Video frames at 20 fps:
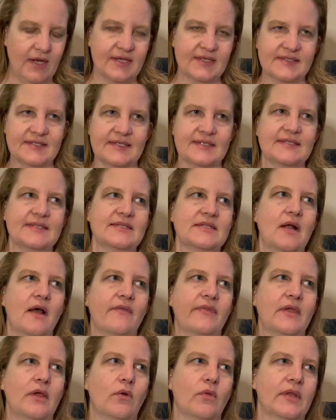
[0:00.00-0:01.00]
because this is
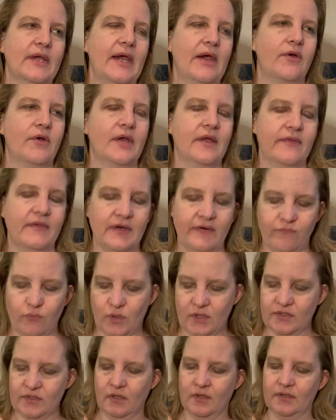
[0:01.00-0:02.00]
not the only area that I've
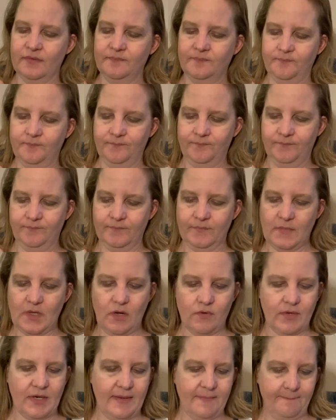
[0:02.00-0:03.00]
worked on.
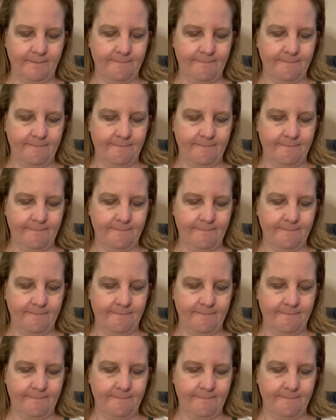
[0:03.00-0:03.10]
Okay.